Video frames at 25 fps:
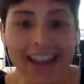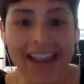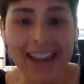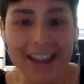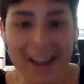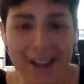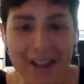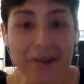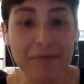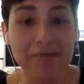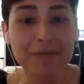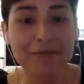
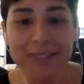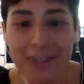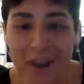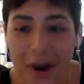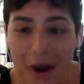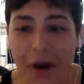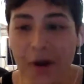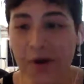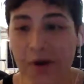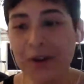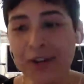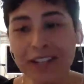I'm
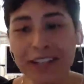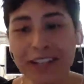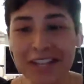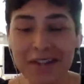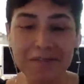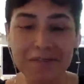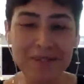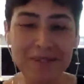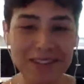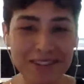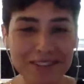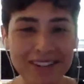totally
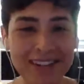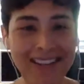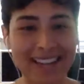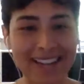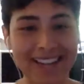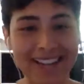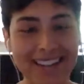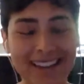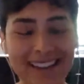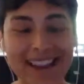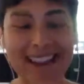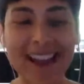
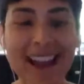muted.